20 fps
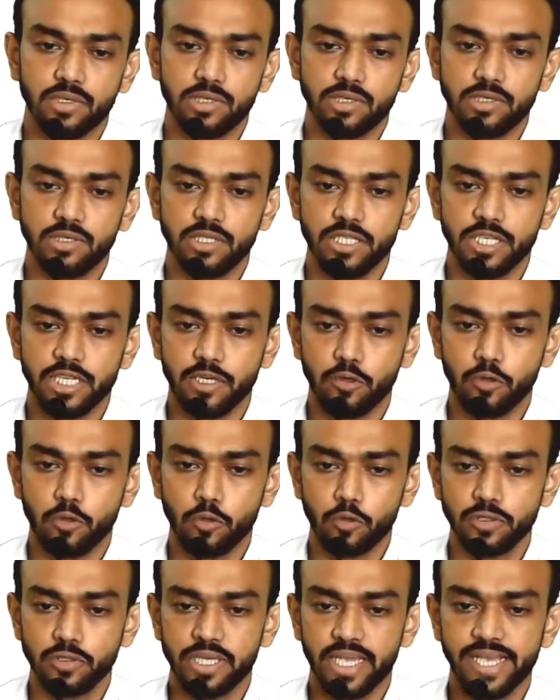0
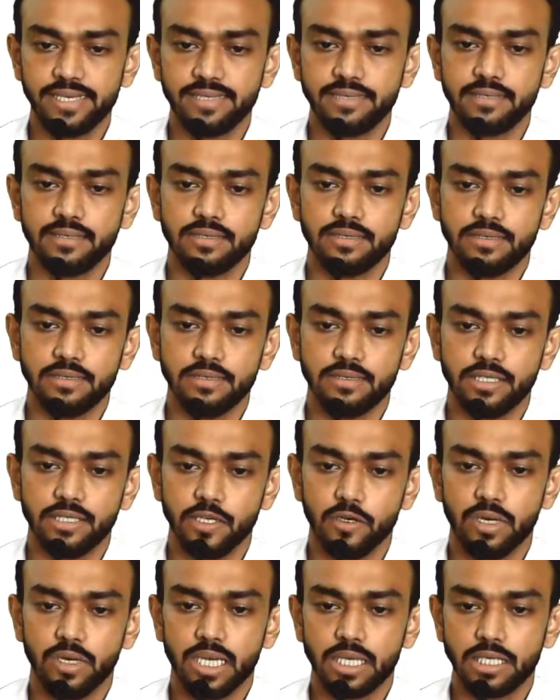to 6,
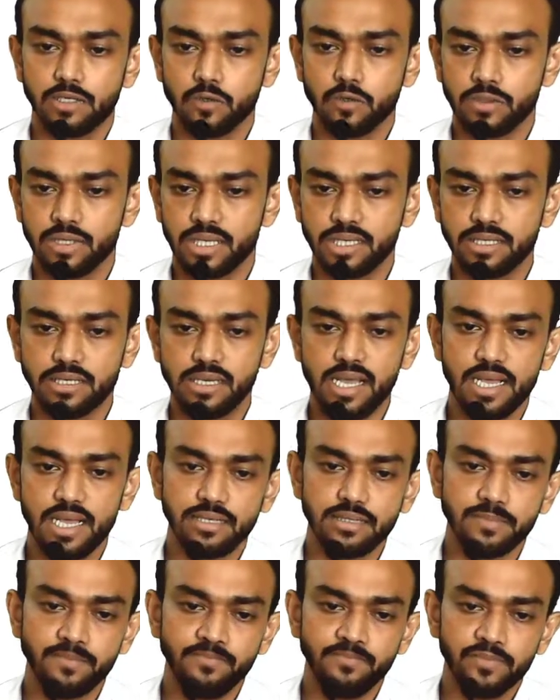0 dash to 6
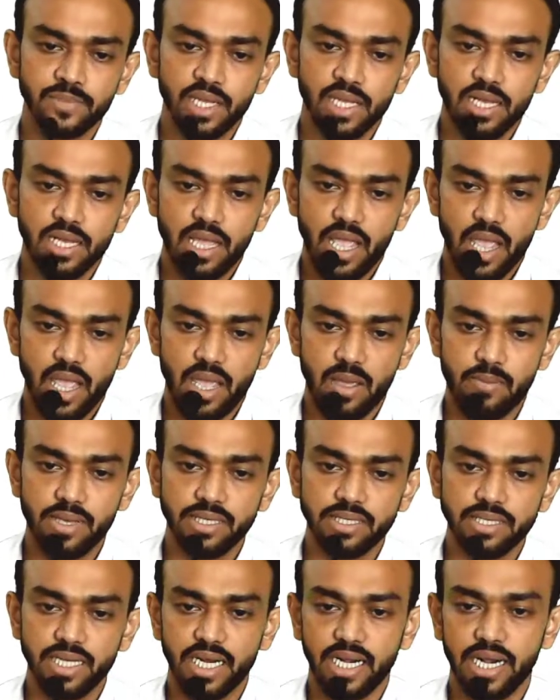dash,
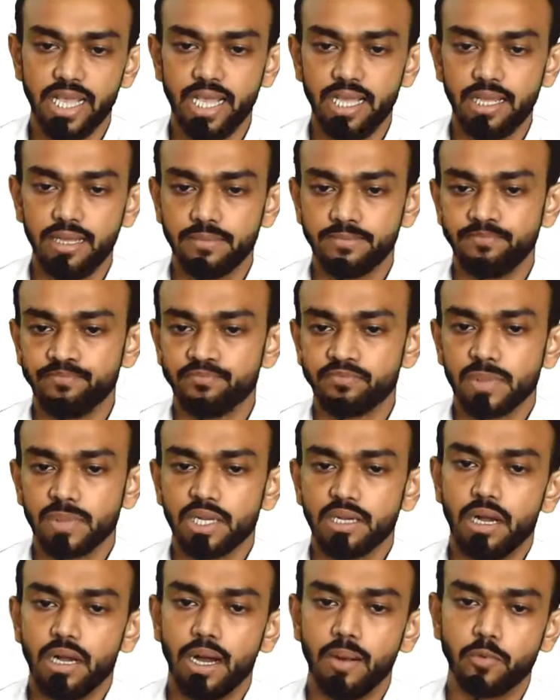ABCD
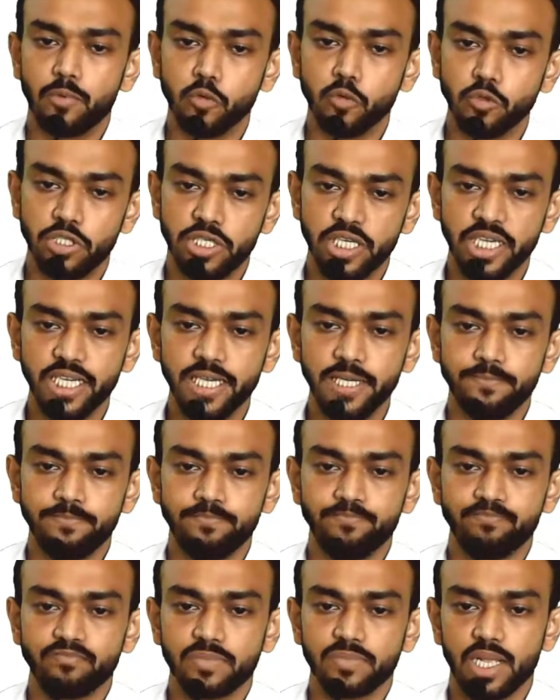up to G,
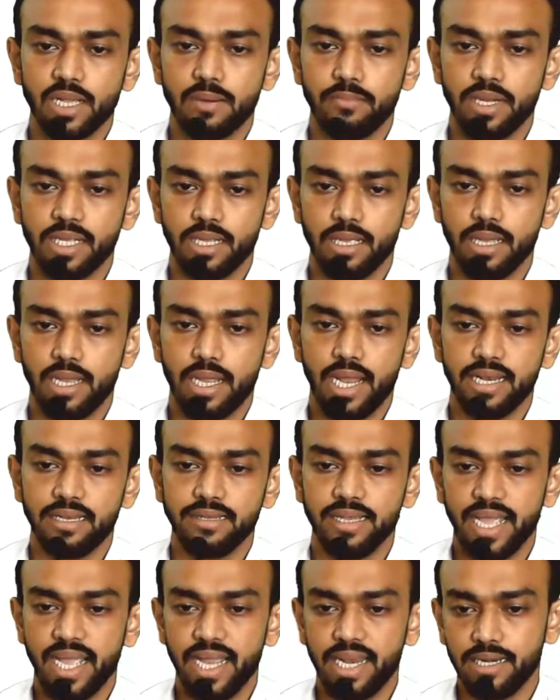and
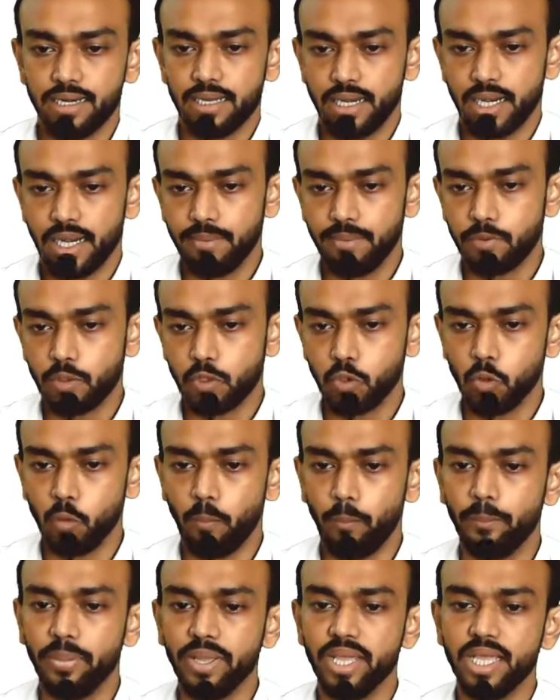then up to
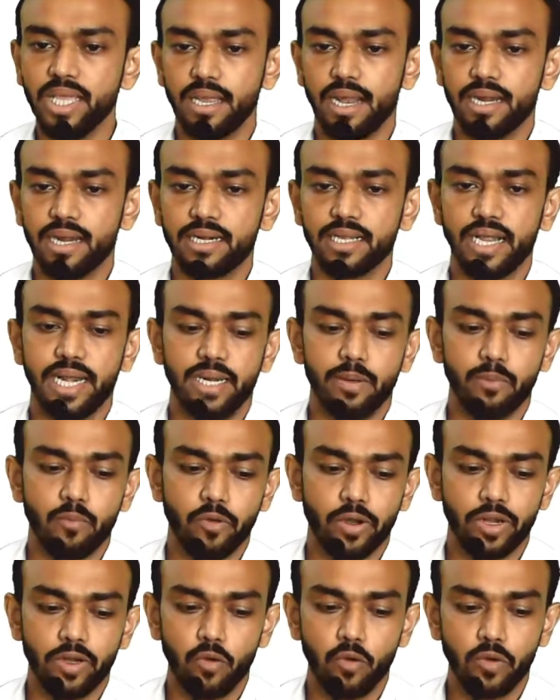P at the end
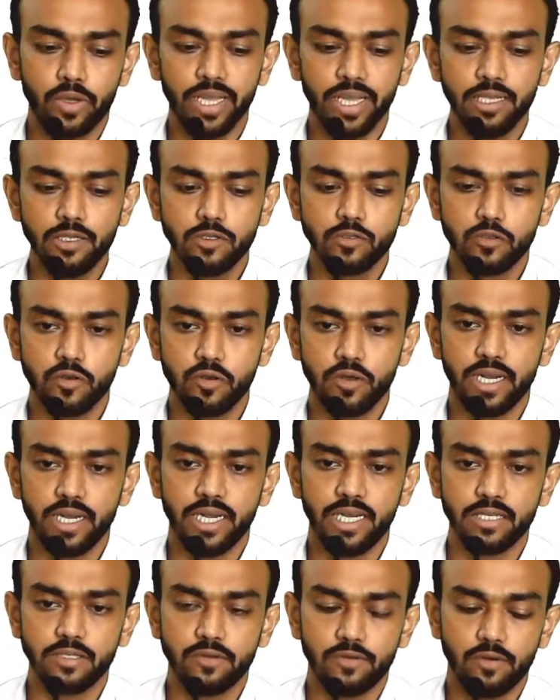point. Okay, so it
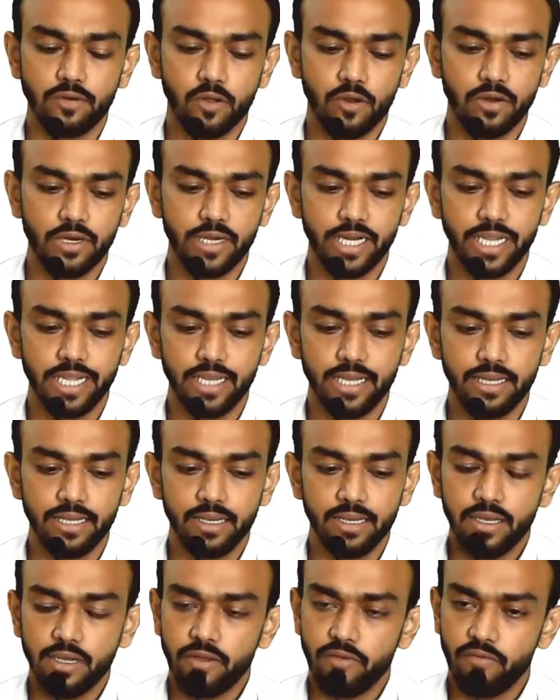is already
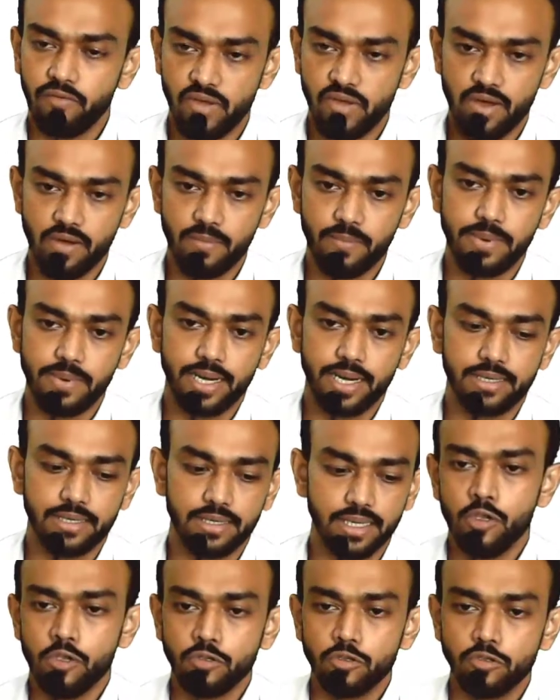we have
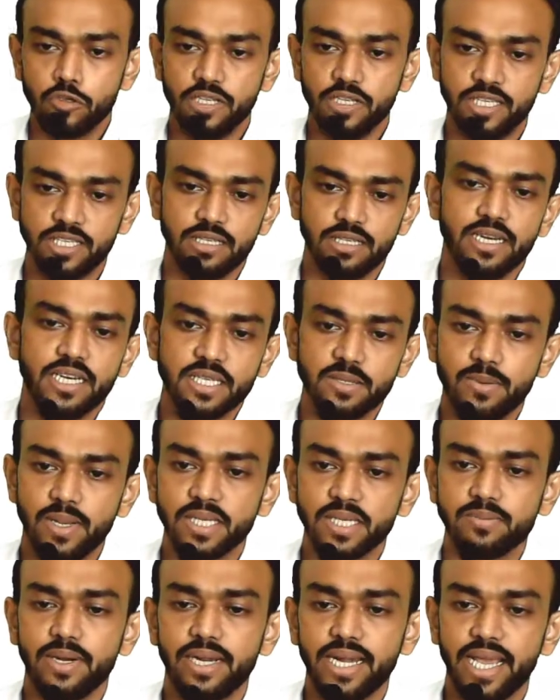practiced. So this is a
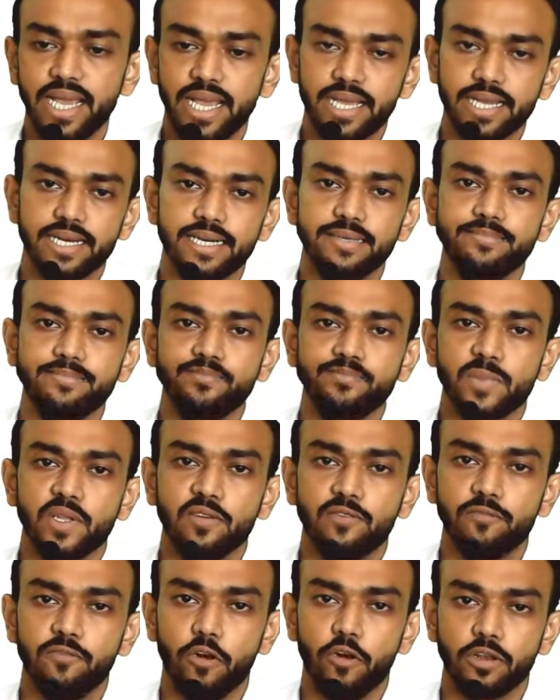displacement diagram
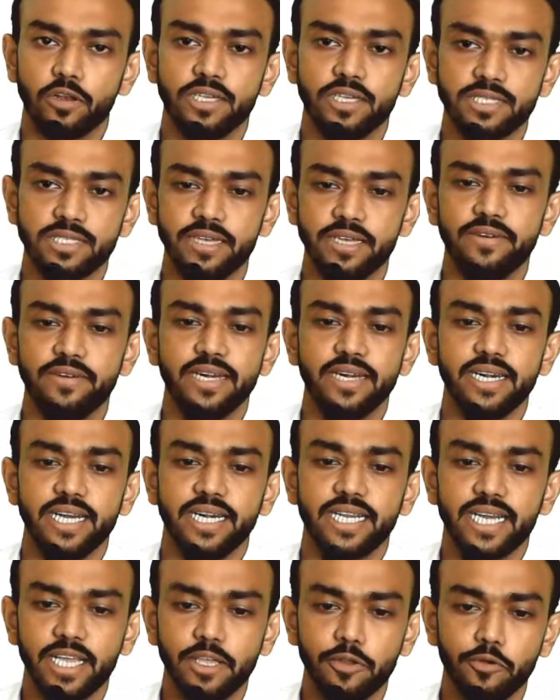for this given
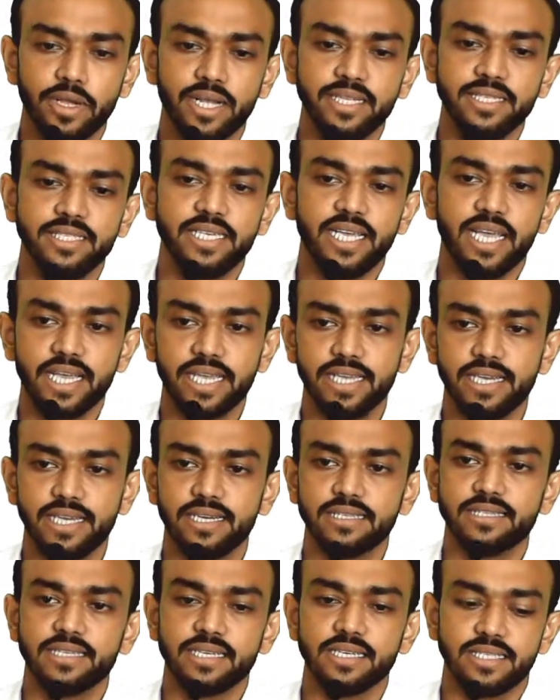data. You can check here
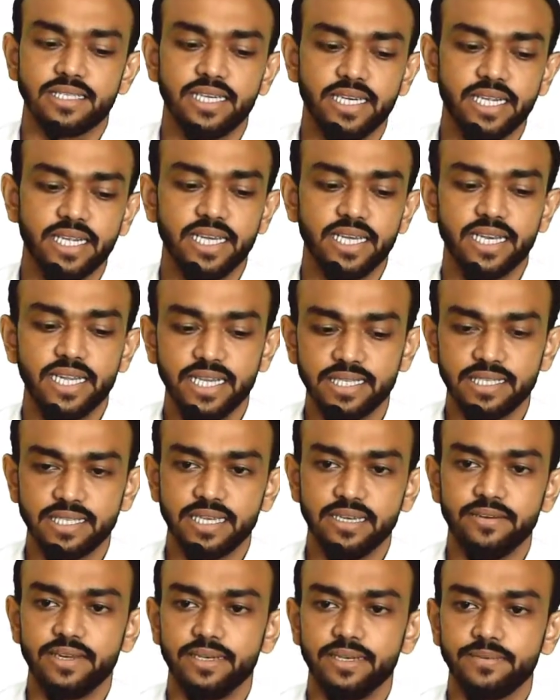60 degree is
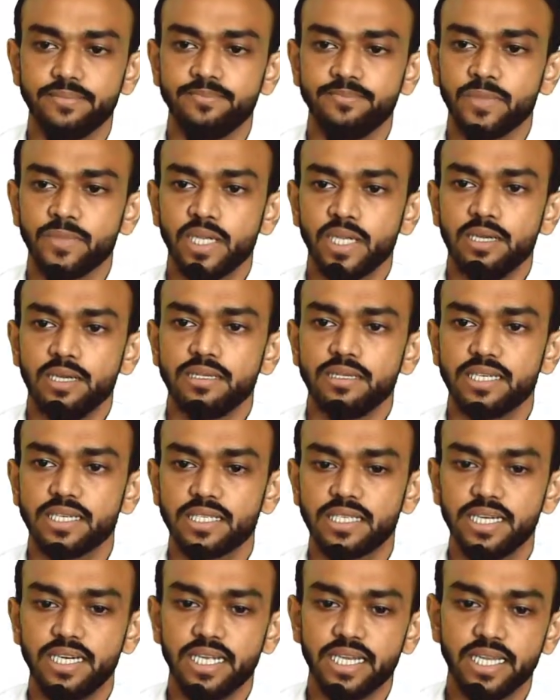given.
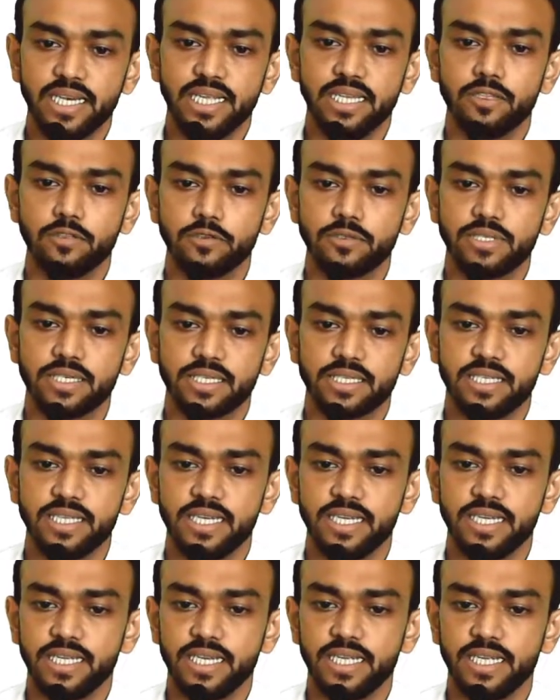60 degree, so 60
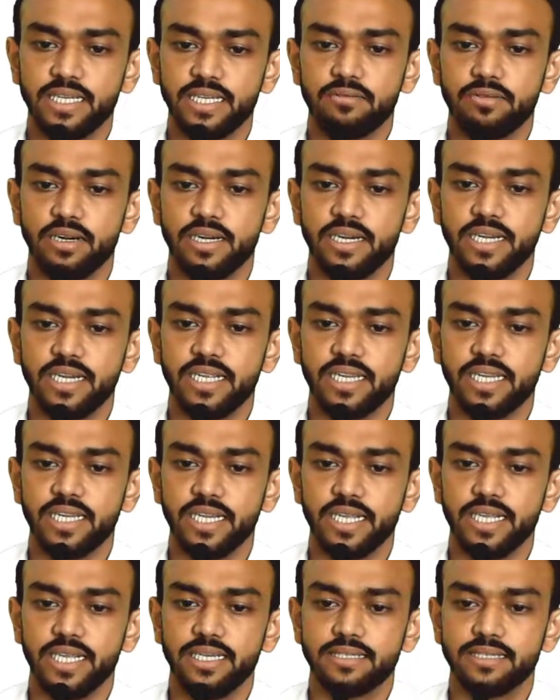degree, 30
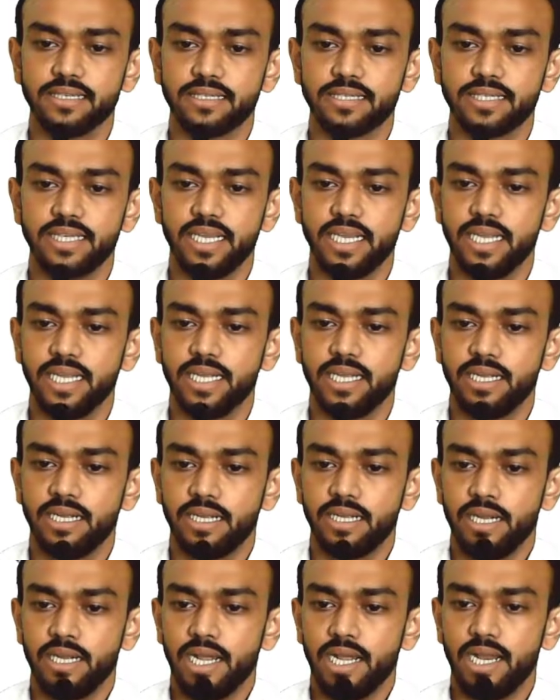degree, 60
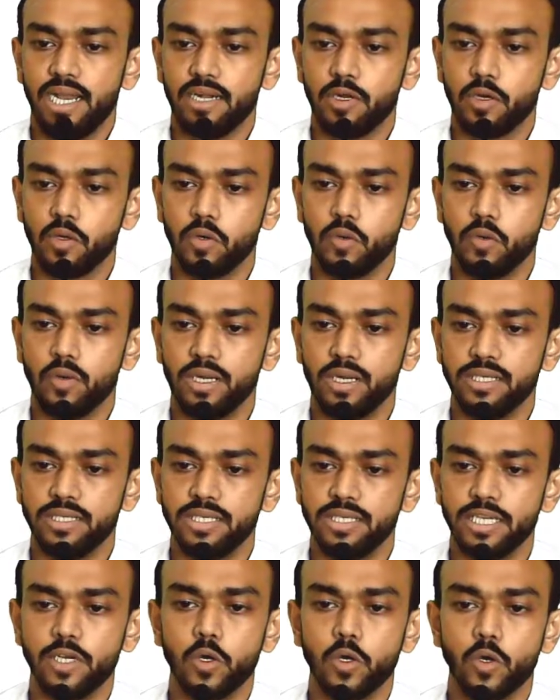to
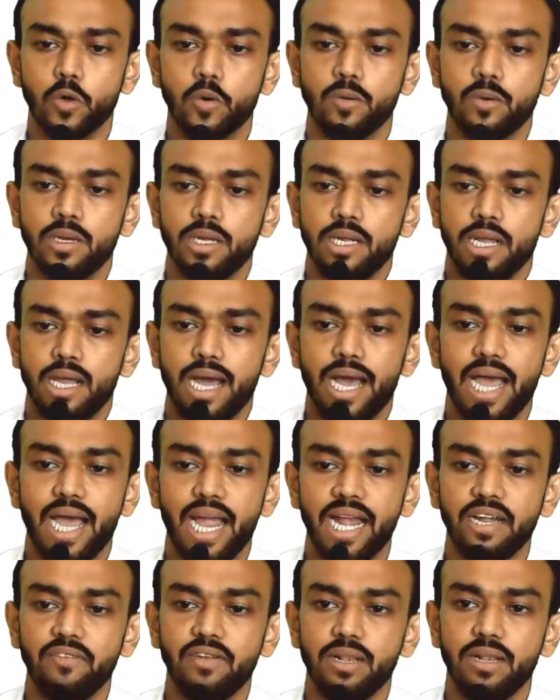10.
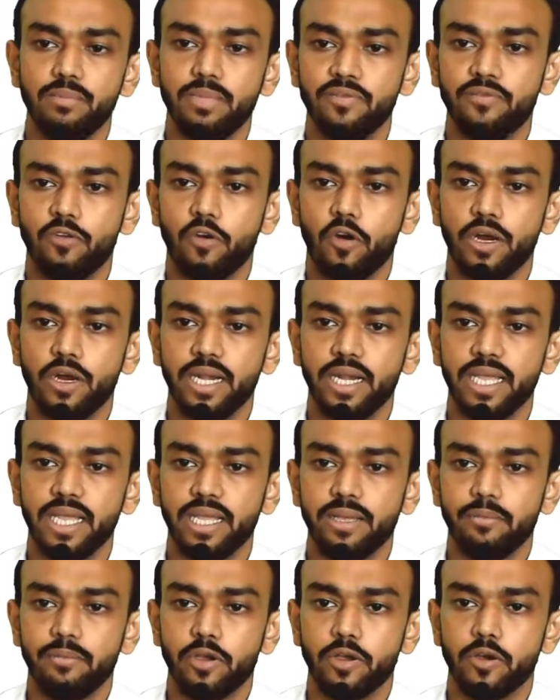Height will be
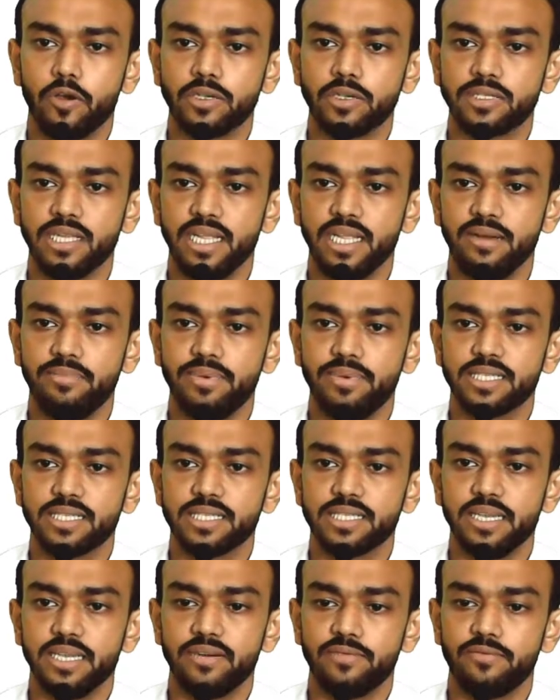40 because lift is given